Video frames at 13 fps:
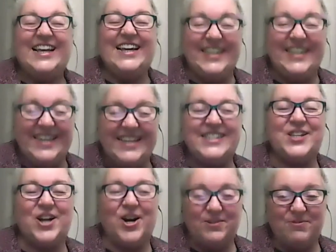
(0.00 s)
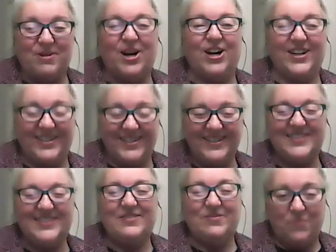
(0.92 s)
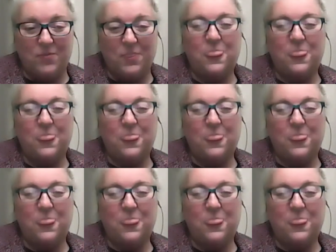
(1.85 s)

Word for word: it is fun. hard work but